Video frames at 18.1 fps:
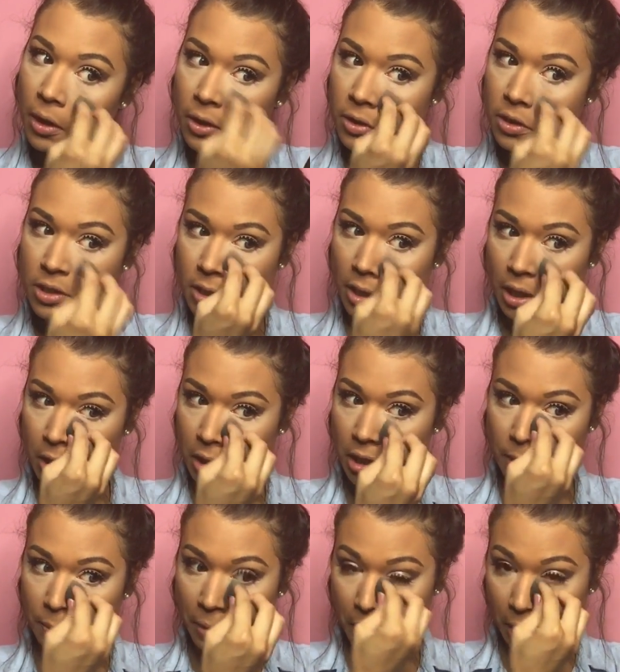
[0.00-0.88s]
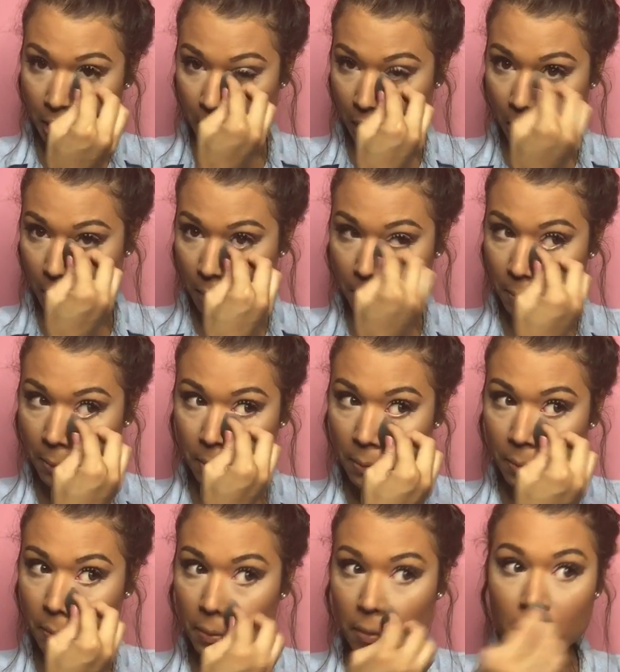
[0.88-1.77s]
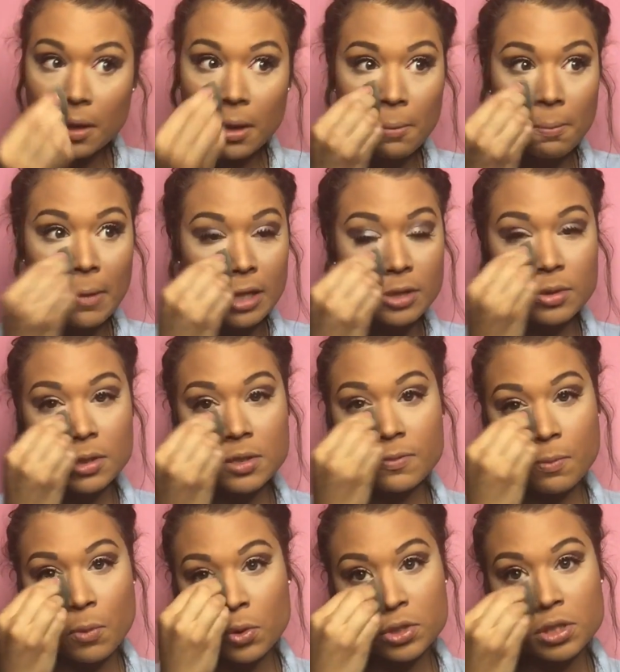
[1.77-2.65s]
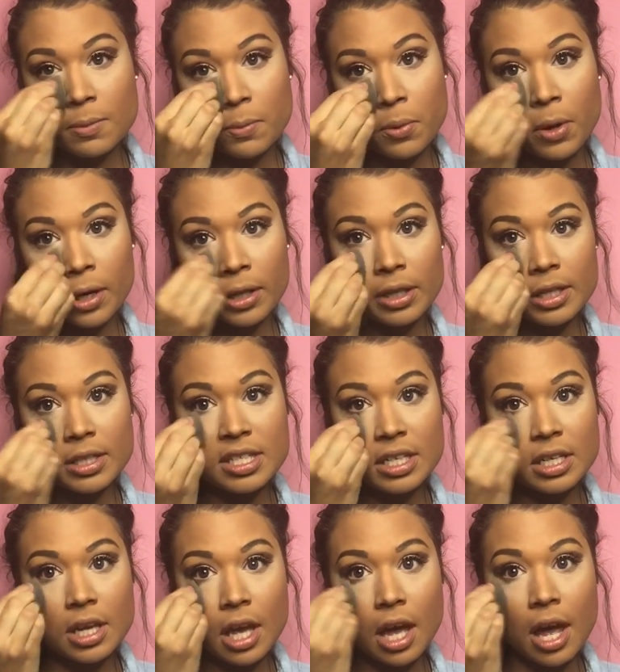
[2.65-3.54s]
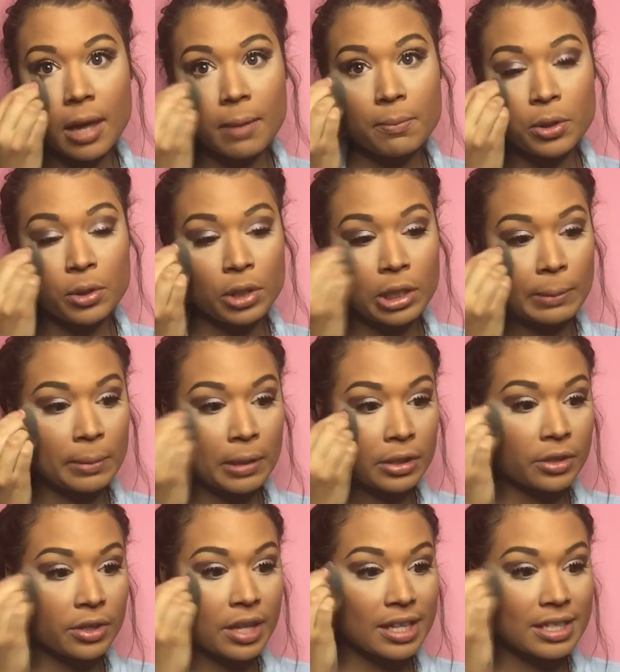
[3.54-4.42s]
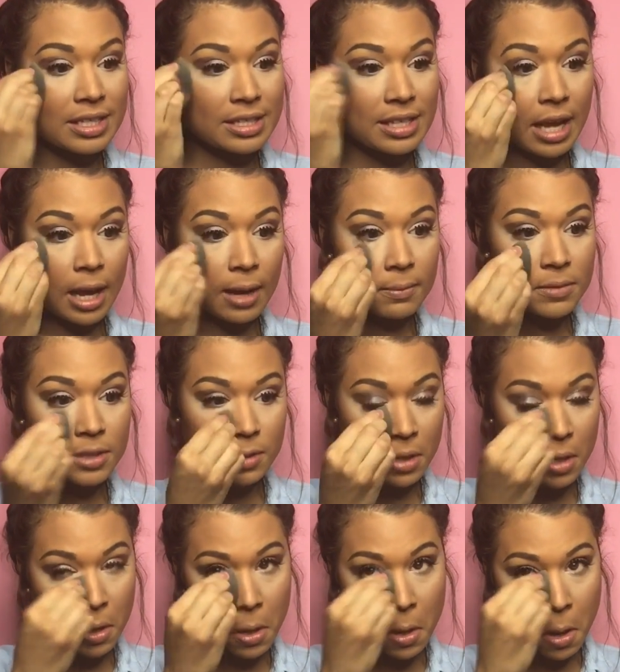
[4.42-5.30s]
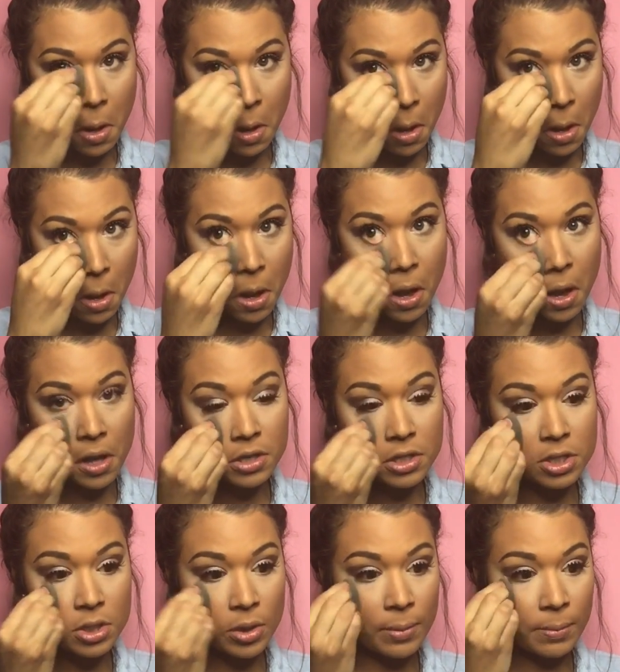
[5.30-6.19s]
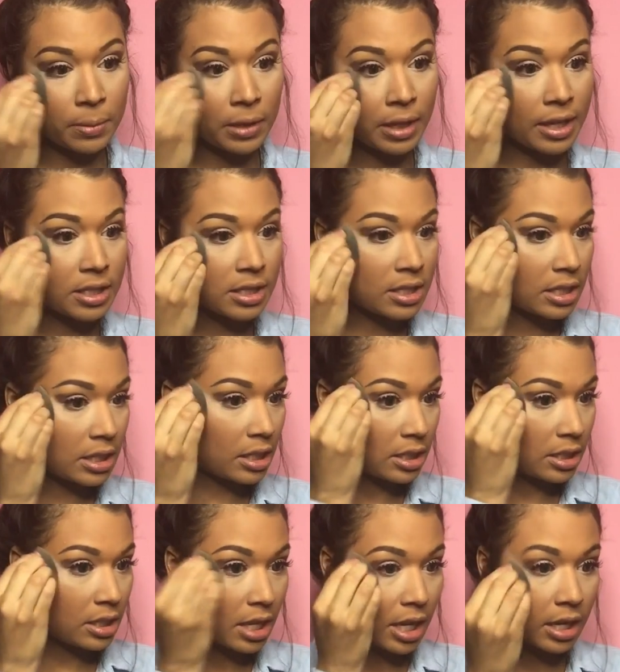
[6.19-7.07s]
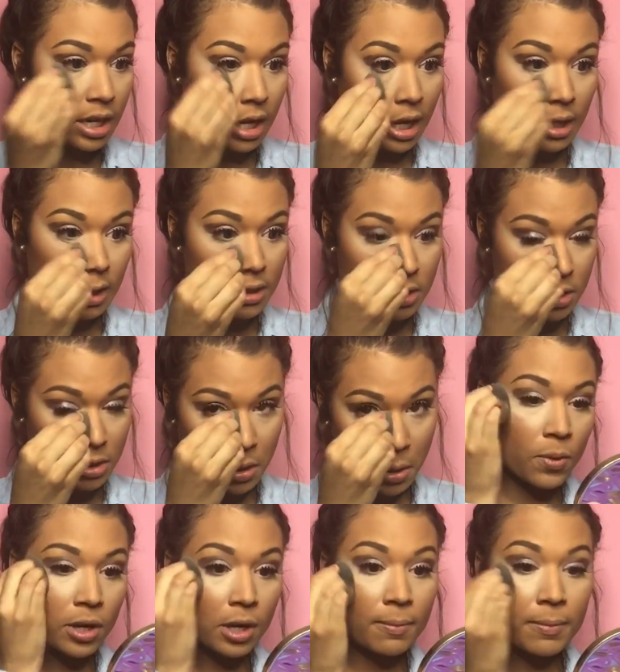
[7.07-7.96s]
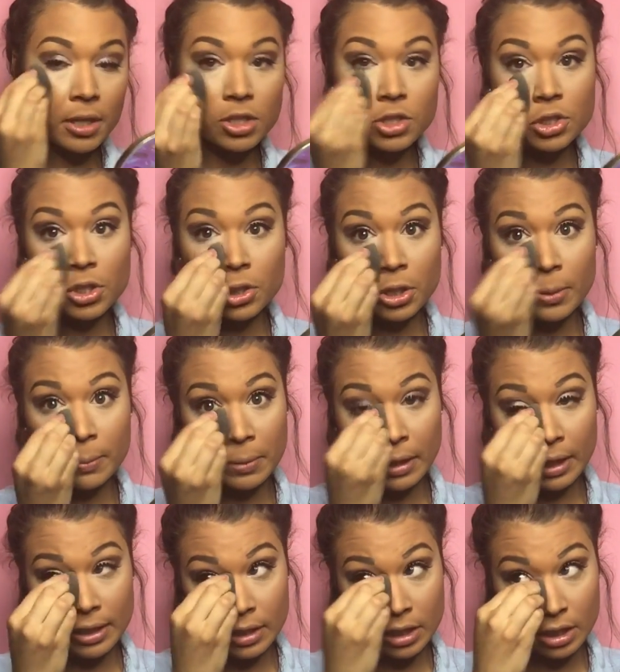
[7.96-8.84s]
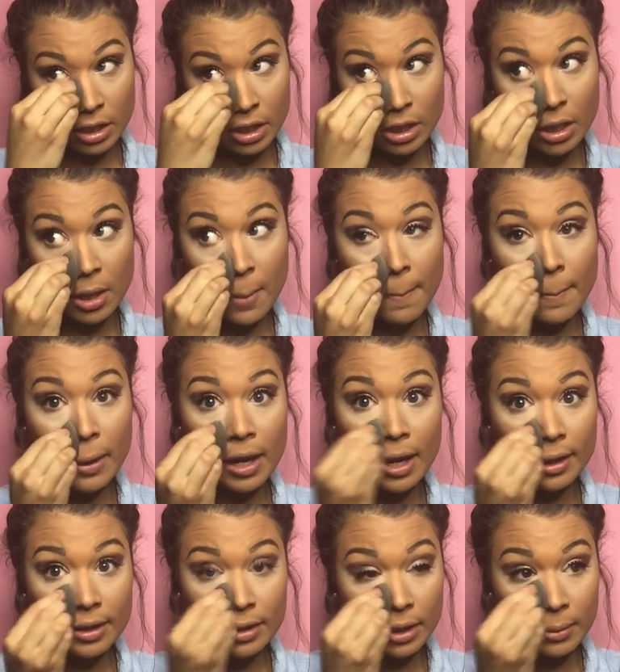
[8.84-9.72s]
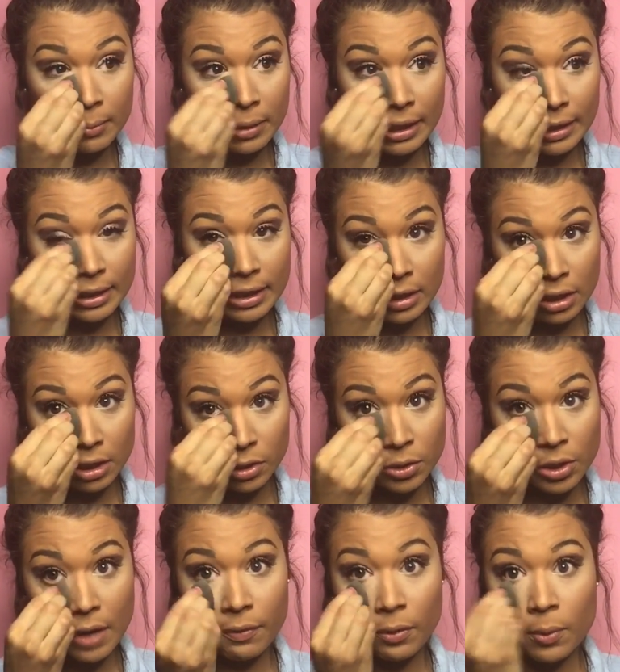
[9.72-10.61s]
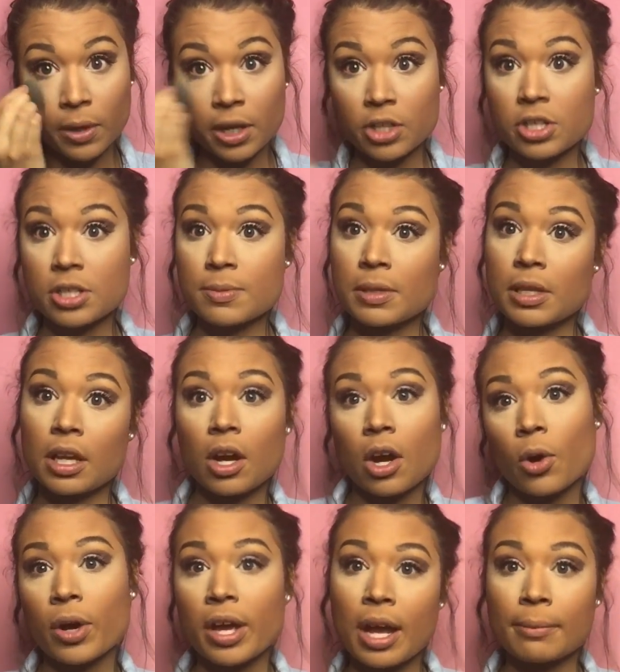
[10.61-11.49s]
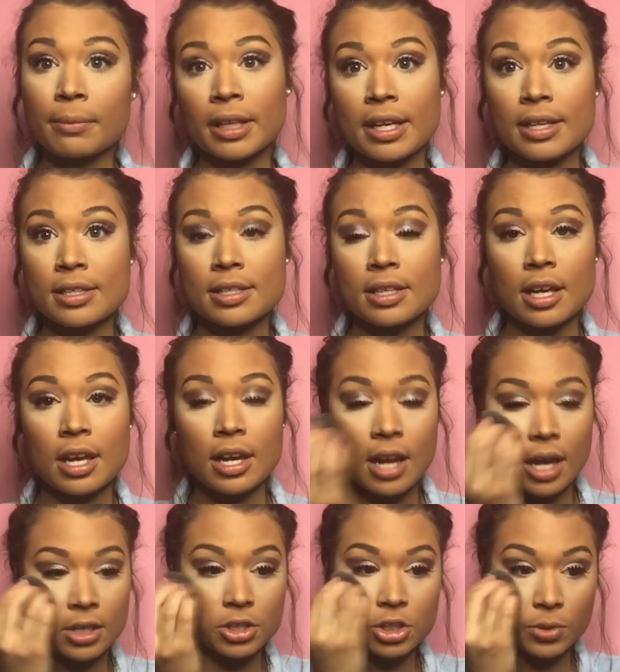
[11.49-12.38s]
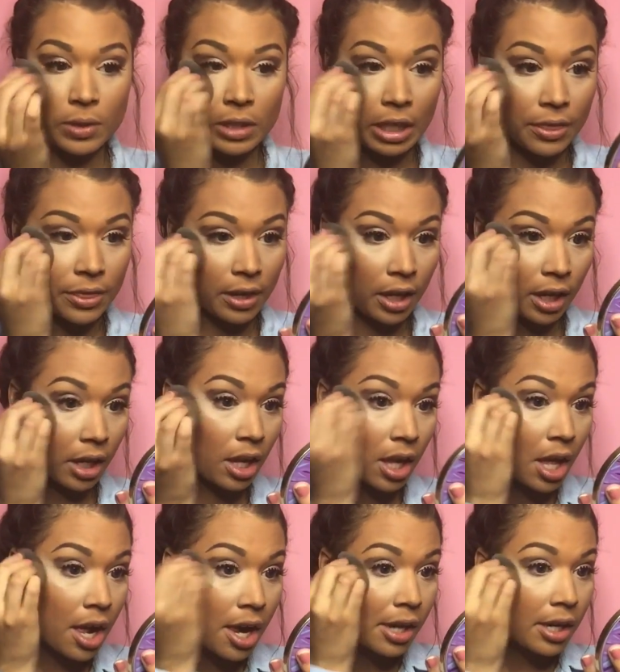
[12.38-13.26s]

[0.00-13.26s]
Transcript: You just gotta keep hitting it. That's why it's most importantly to get a beauty blender that's damped so it blends neat and nice. You wanna make sure you're blending, blending, blending. You never wanna just be like, okay, I'm lazy and not do anything.